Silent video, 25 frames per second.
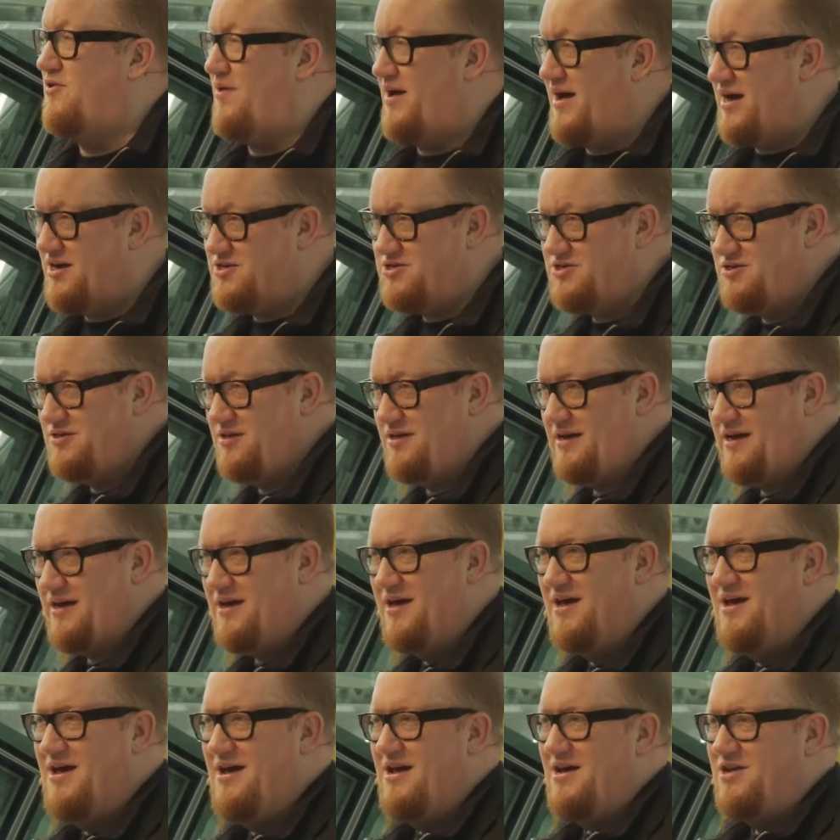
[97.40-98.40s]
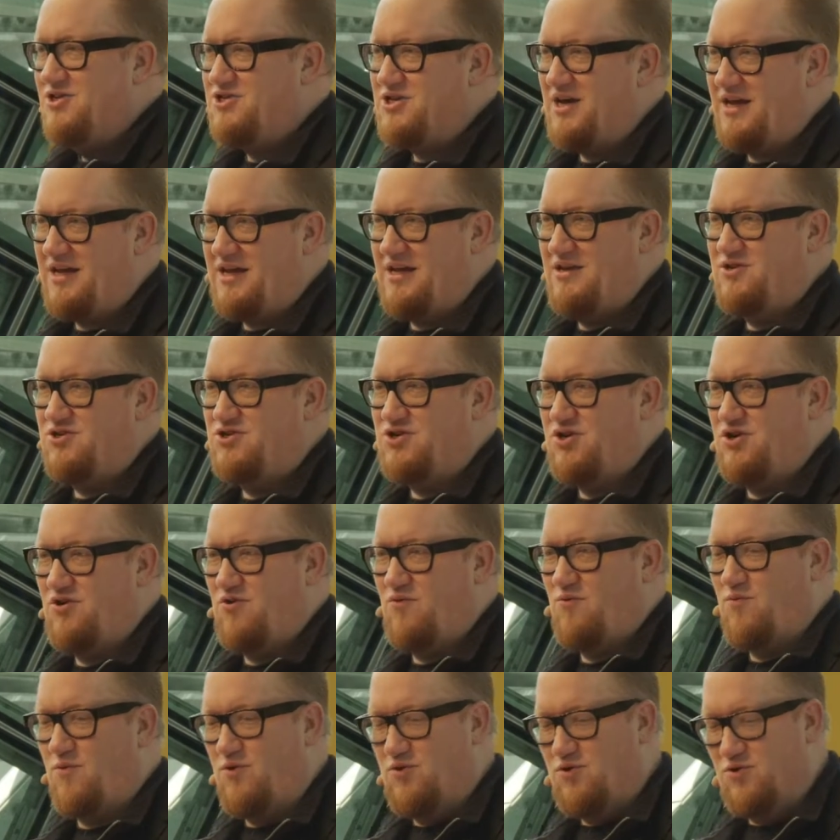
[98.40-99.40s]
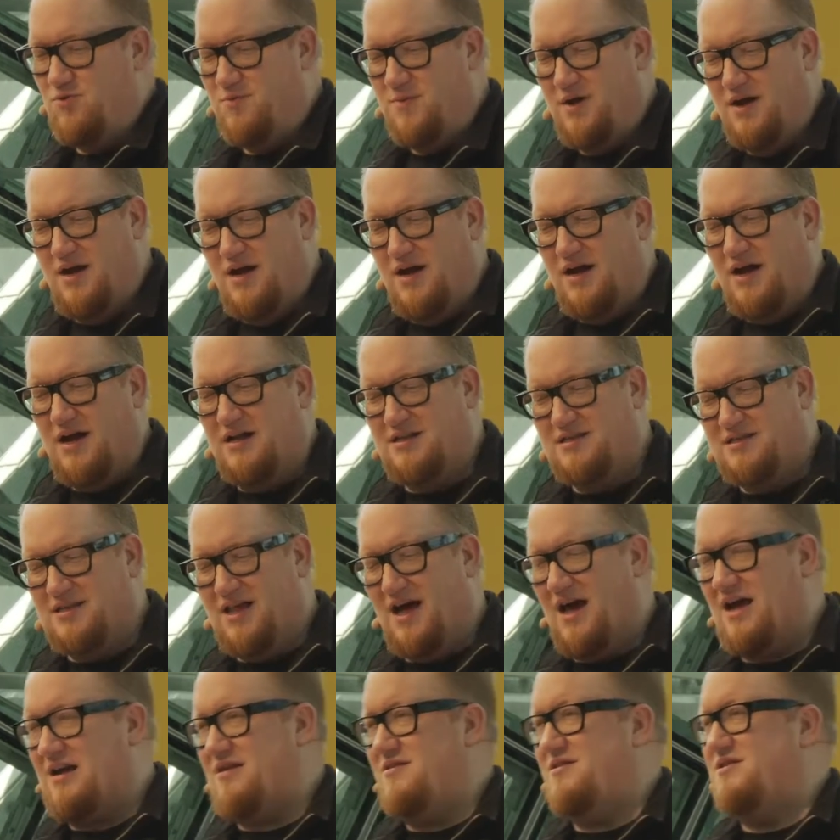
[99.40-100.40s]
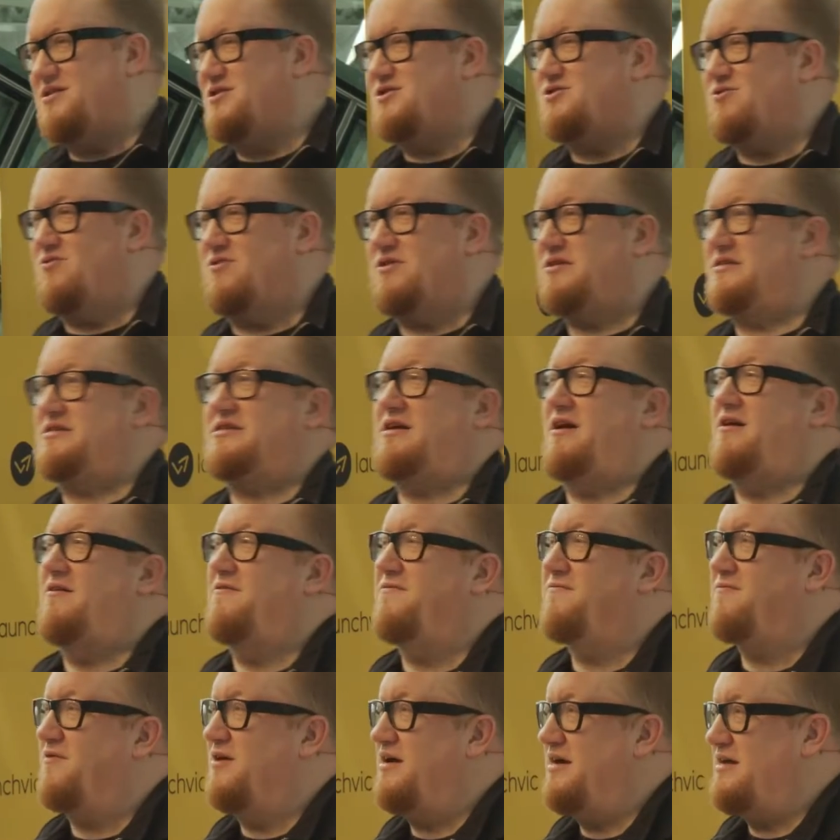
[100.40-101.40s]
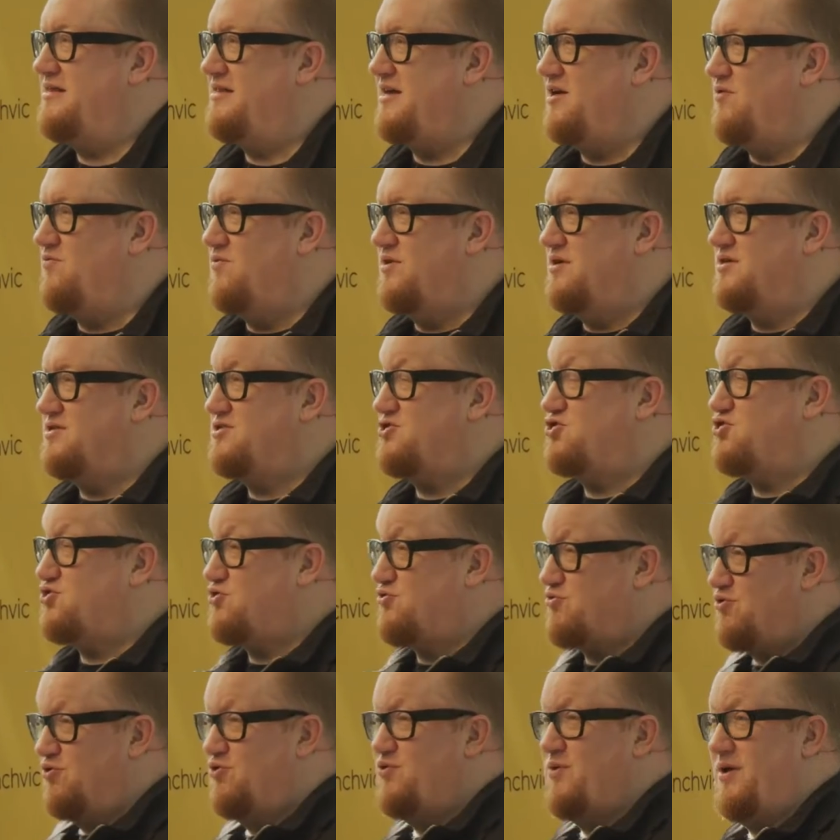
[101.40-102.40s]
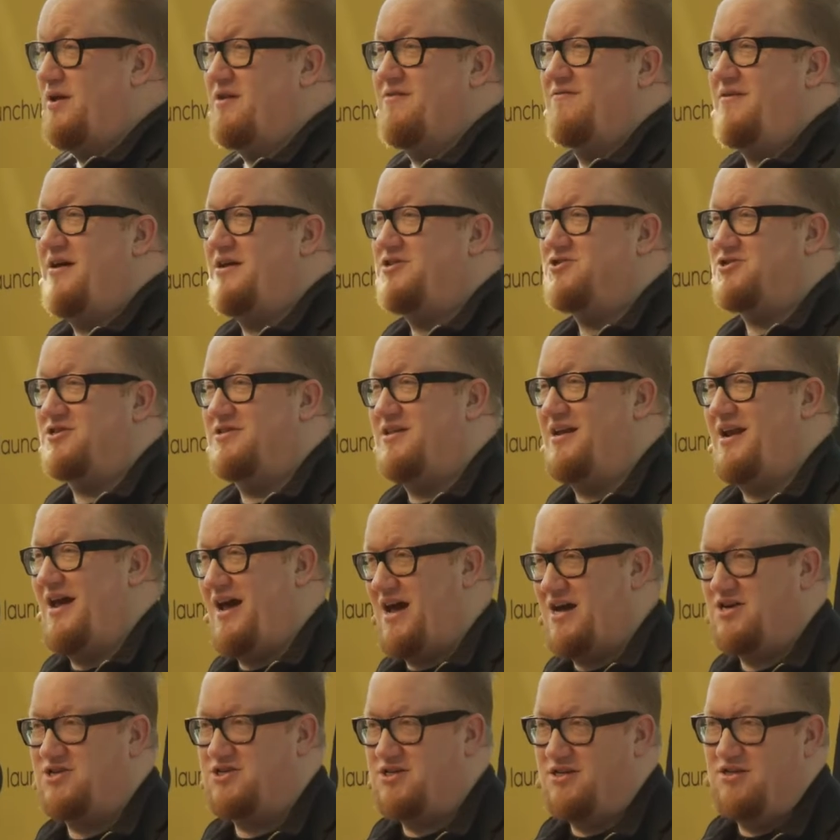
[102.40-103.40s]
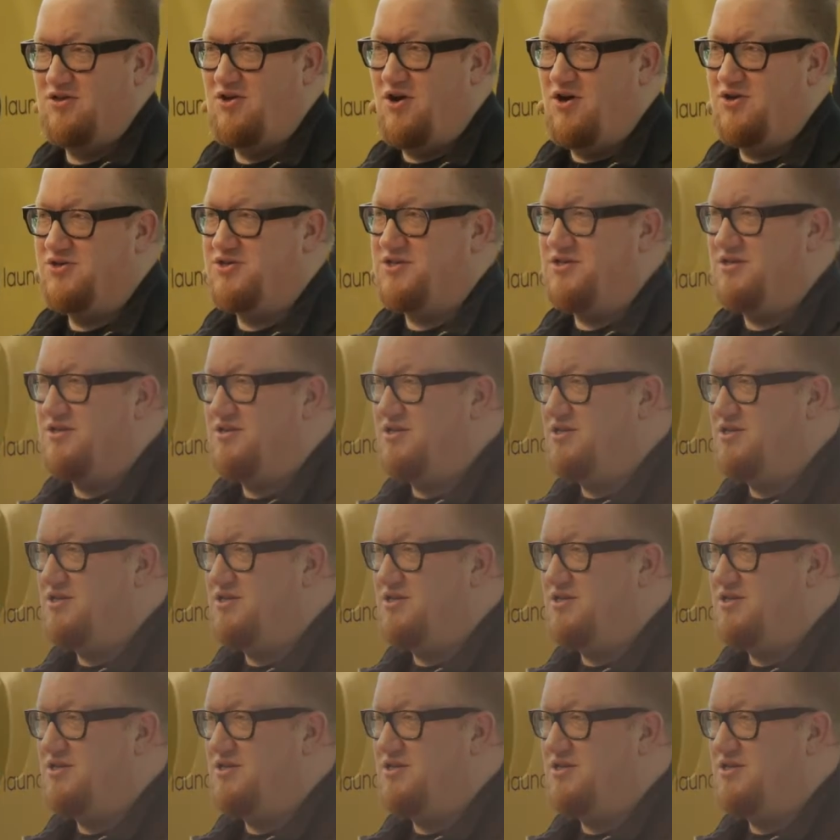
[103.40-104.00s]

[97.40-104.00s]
to actually check into your room, a lot of this sort of stuff, right? That was true innovation that actually launched in a